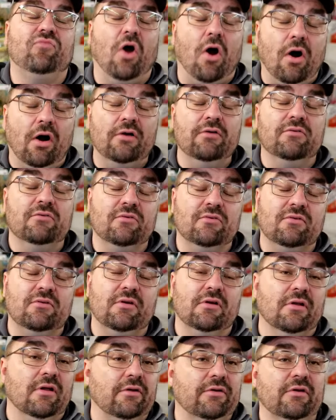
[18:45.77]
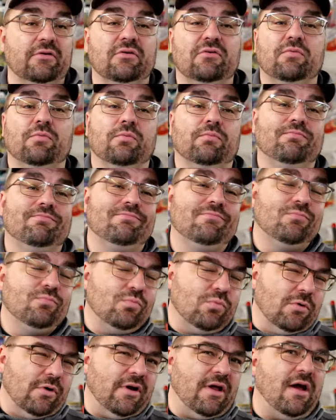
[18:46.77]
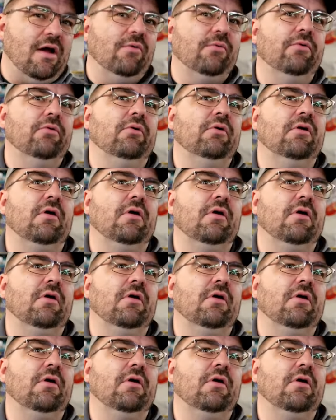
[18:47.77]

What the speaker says: tons of steelhead that just were not really